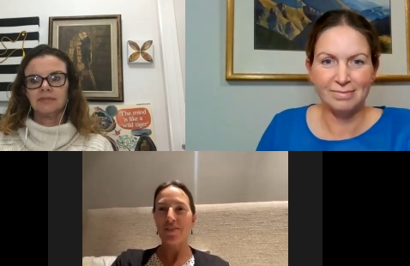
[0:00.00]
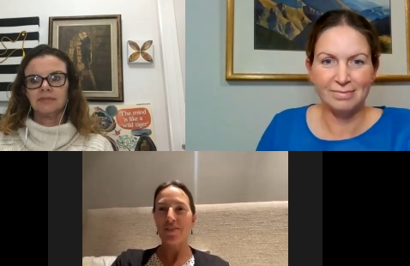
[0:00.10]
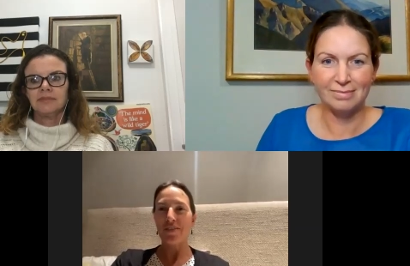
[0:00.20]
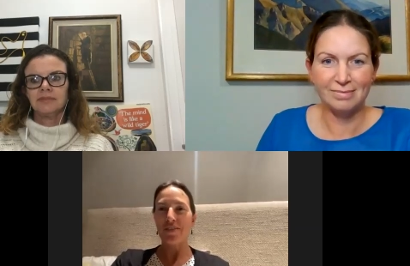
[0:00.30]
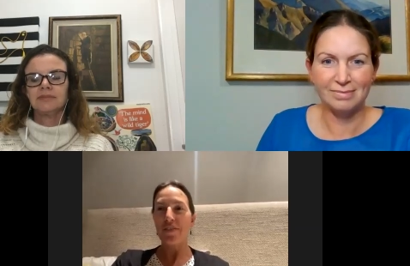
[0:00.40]

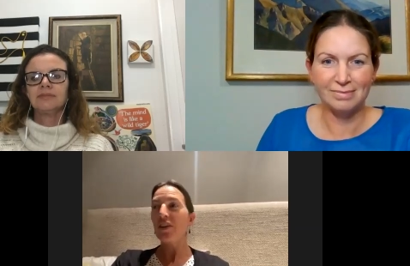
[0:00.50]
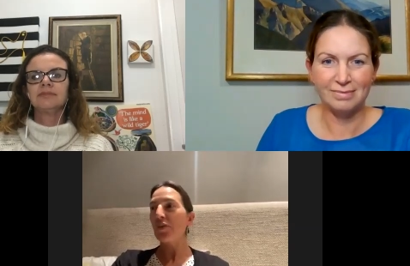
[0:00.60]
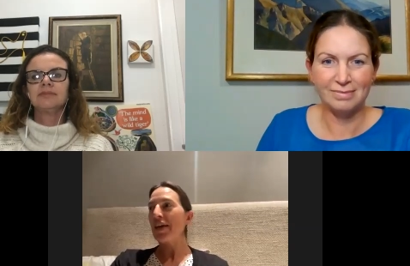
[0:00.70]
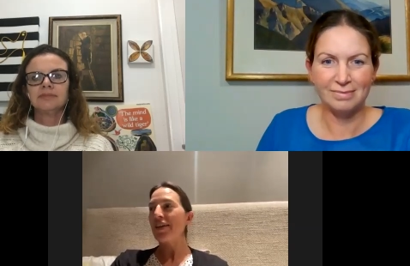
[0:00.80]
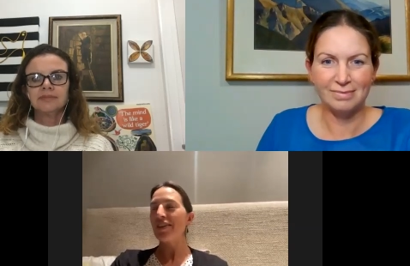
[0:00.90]
Speaker 1: And even
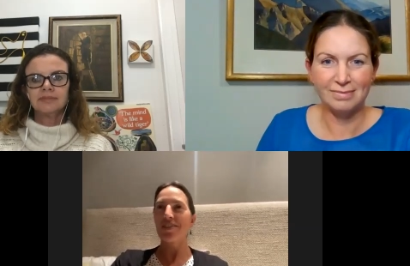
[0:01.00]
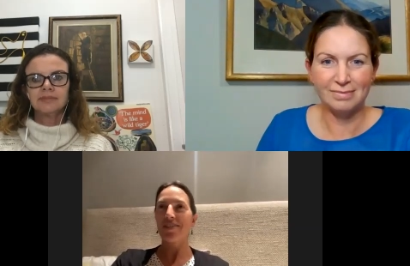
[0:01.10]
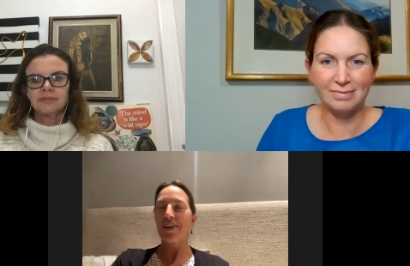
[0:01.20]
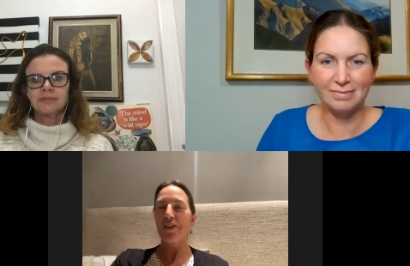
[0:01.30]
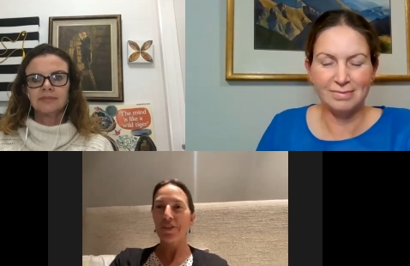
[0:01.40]
though we had to,
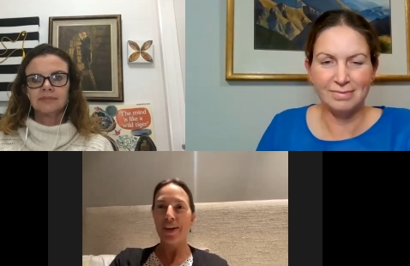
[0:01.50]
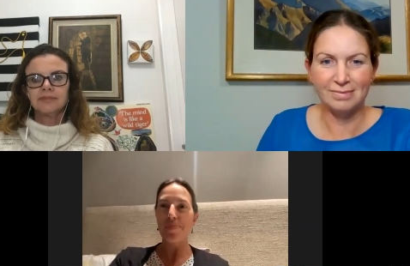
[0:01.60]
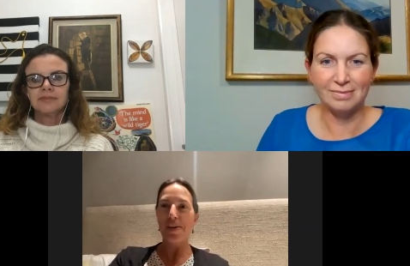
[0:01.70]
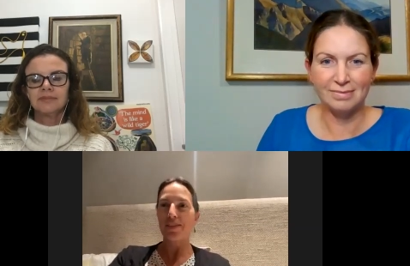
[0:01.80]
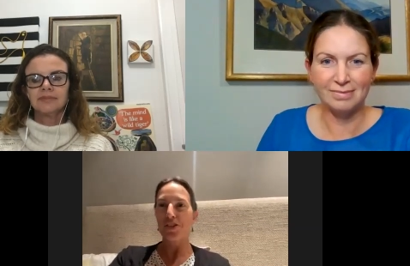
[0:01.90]
you know,
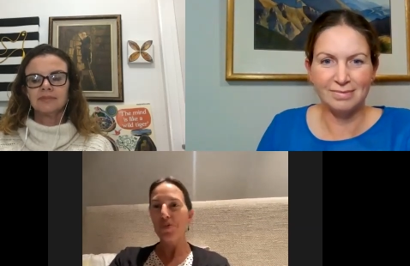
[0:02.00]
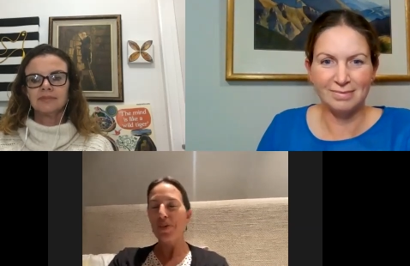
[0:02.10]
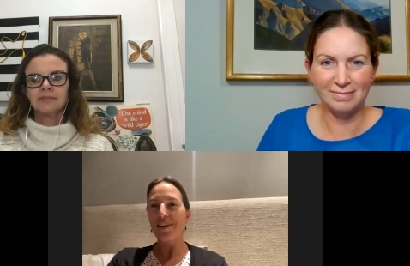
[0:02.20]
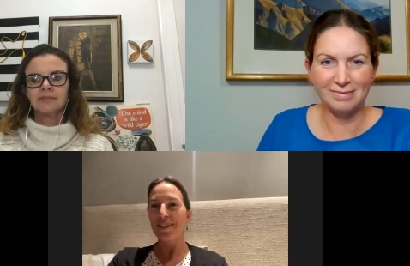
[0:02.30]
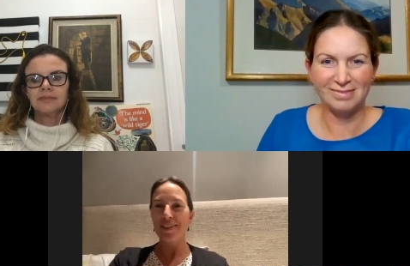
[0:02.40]
keep our two
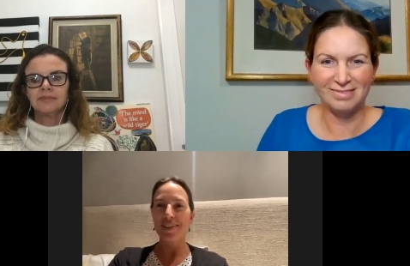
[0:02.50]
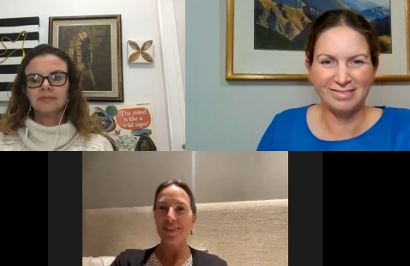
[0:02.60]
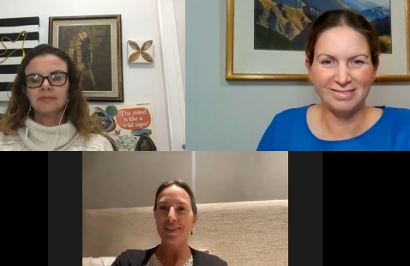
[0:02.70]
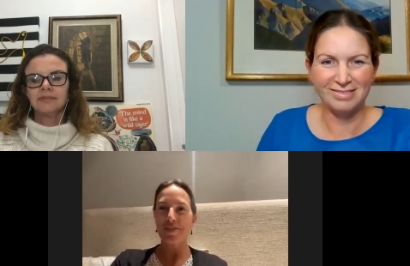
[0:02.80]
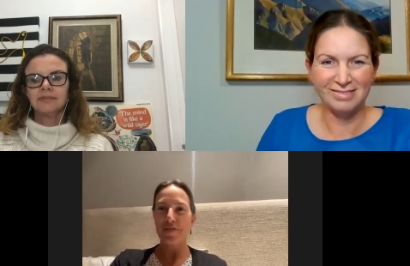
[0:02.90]
meter
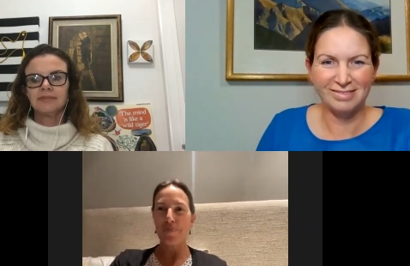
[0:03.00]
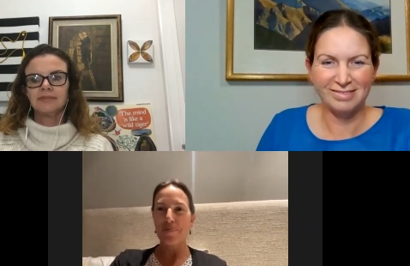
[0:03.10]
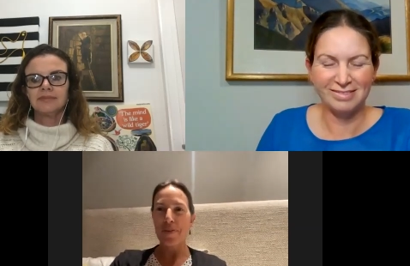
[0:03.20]
distance from